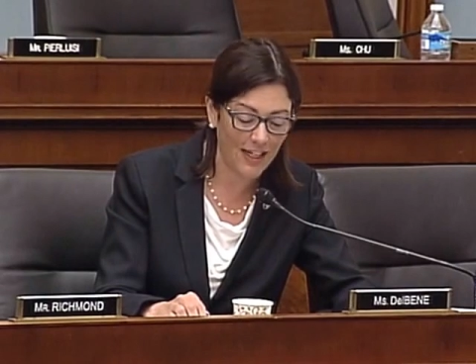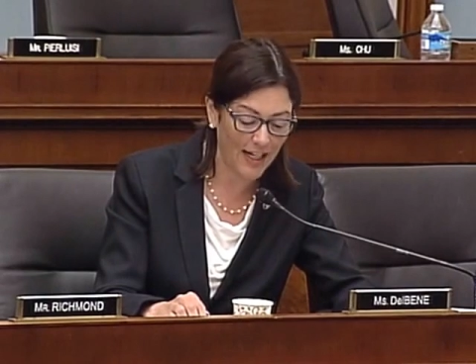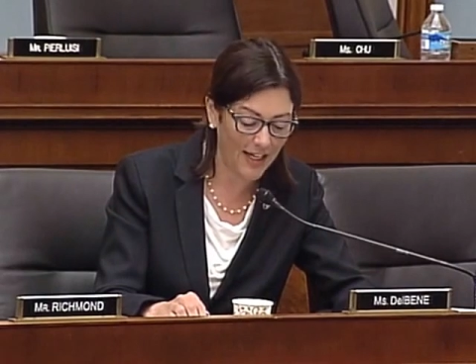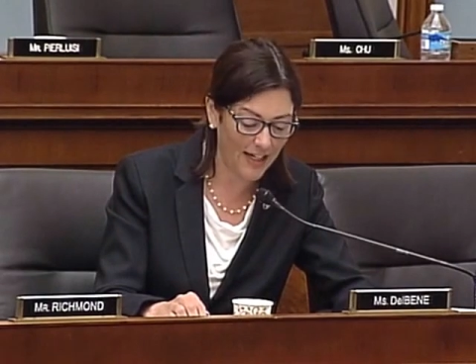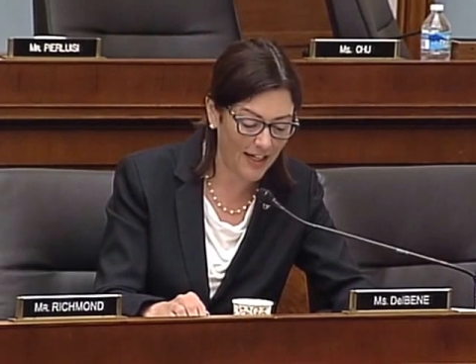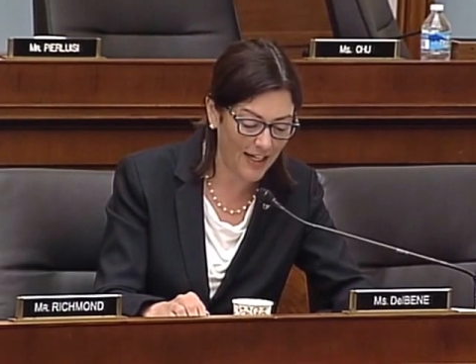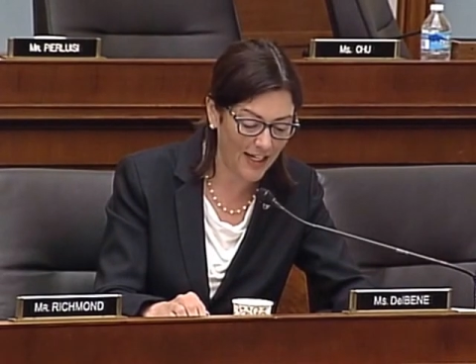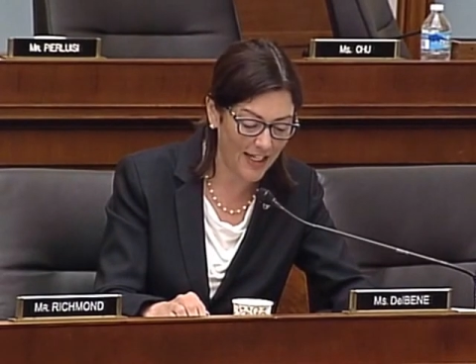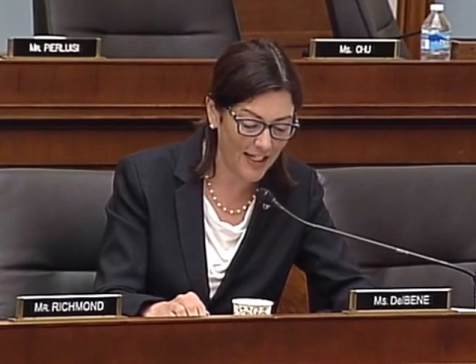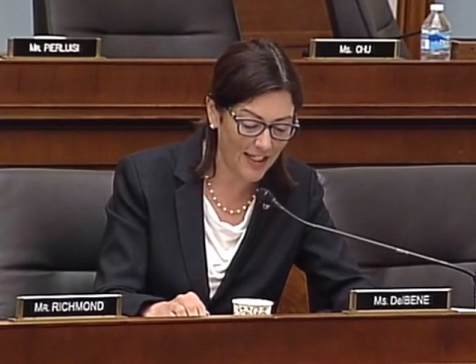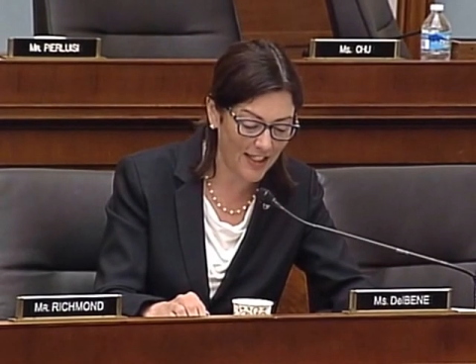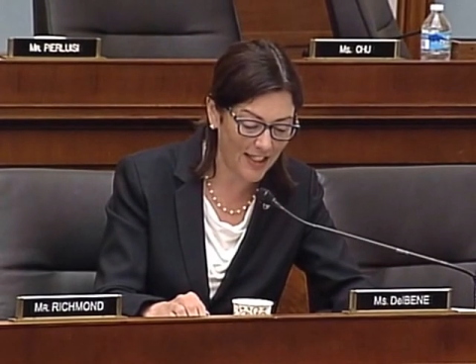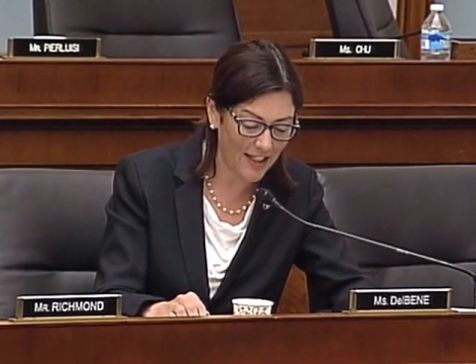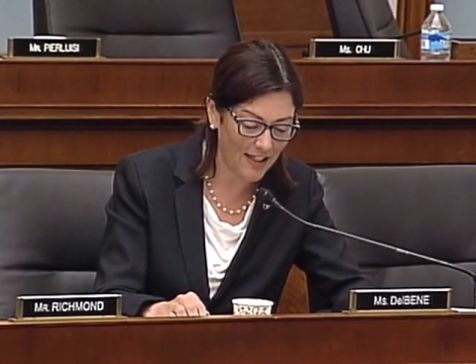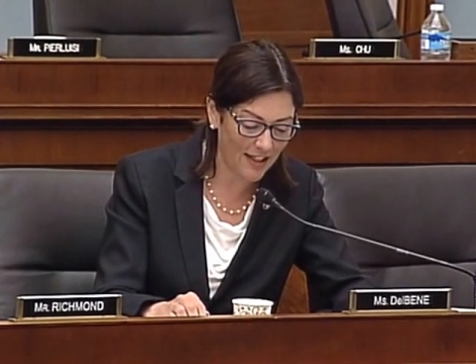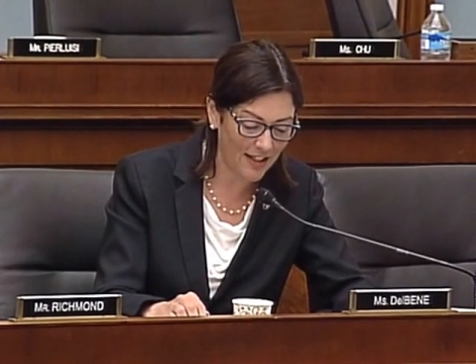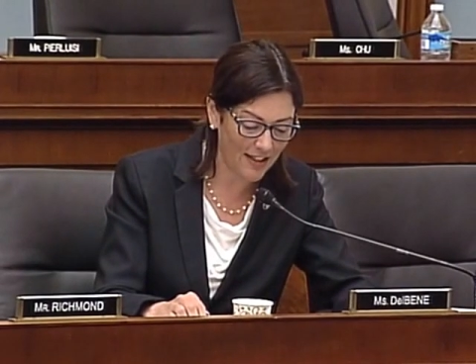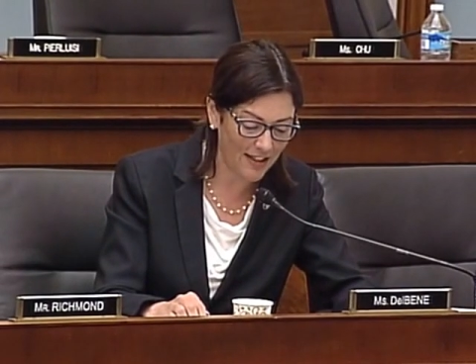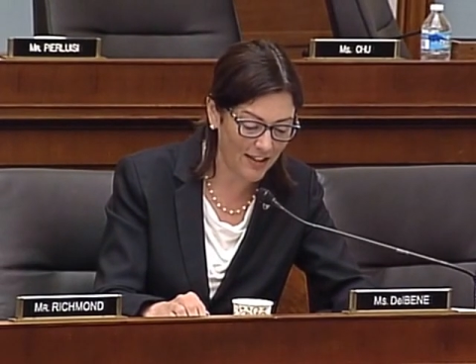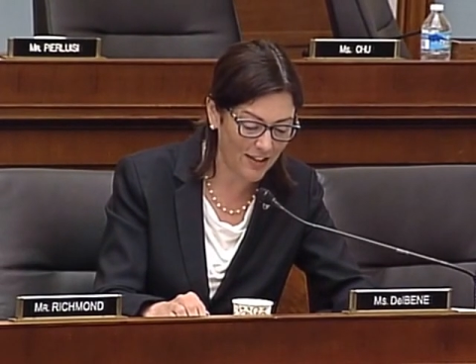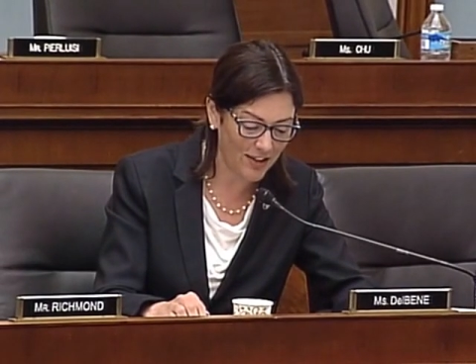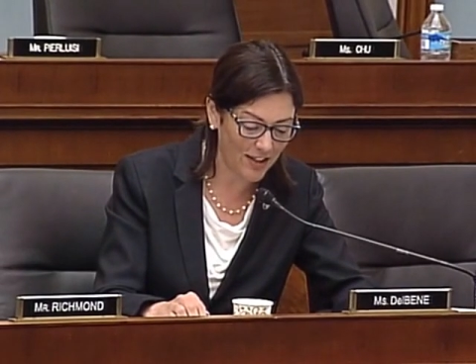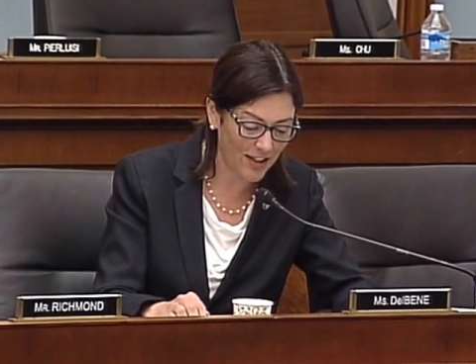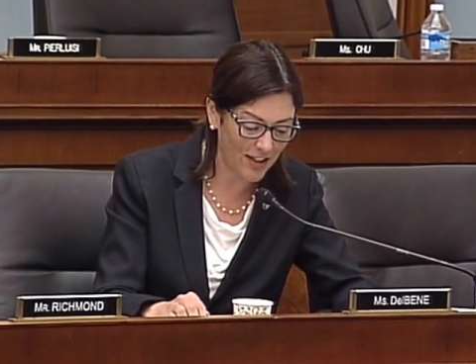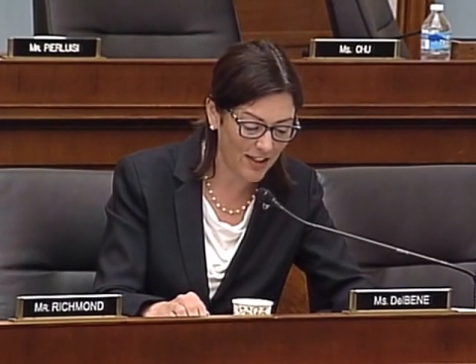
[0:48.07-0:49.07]
not
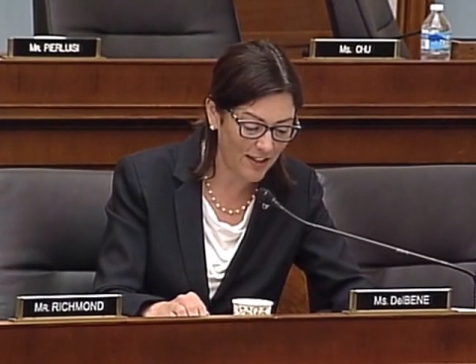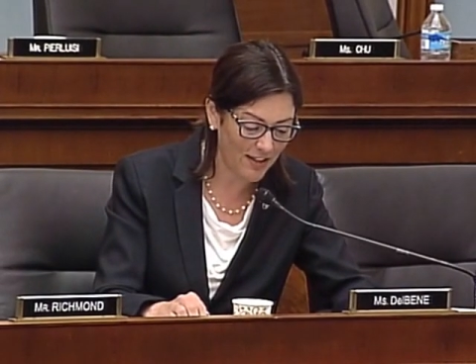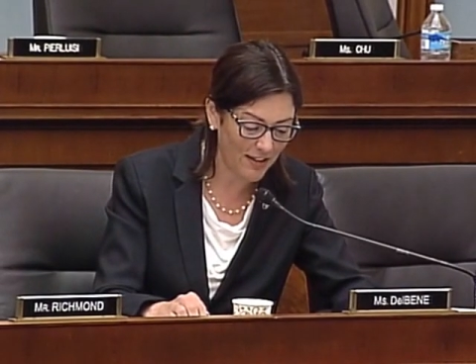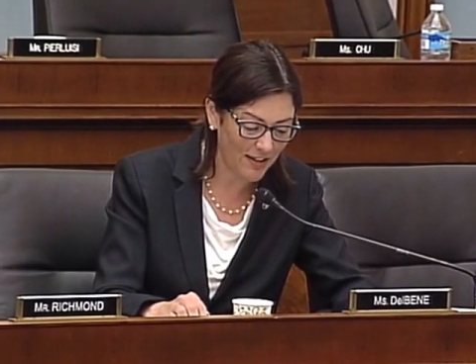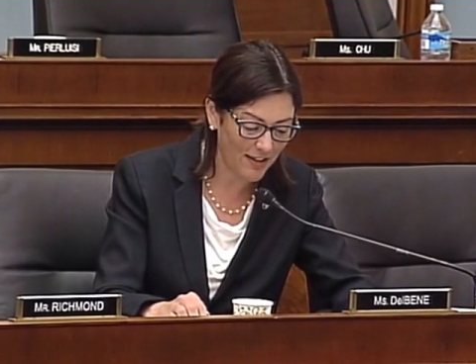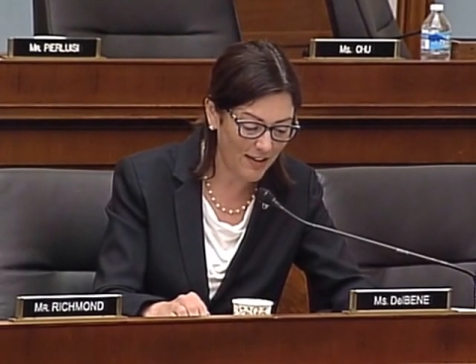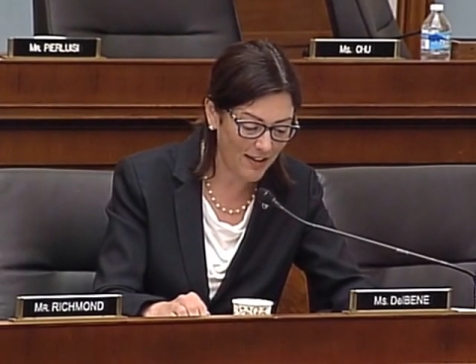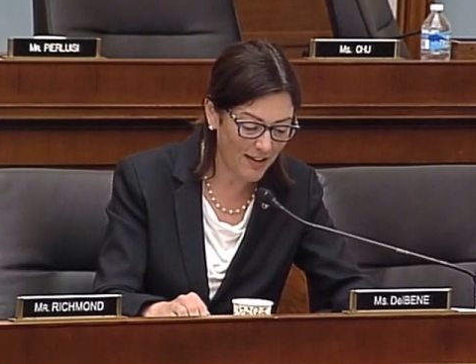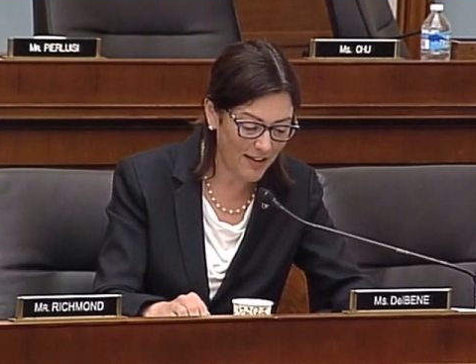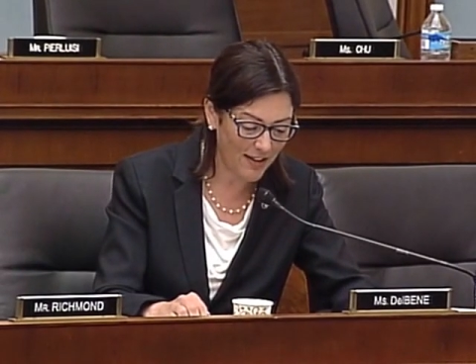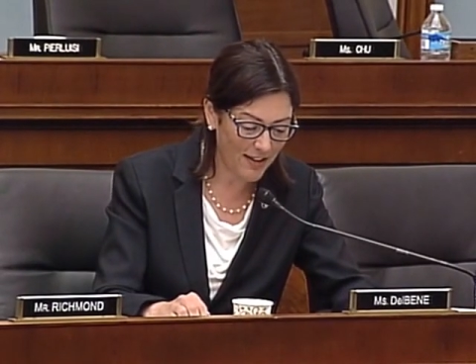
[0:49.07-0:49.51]
ideology.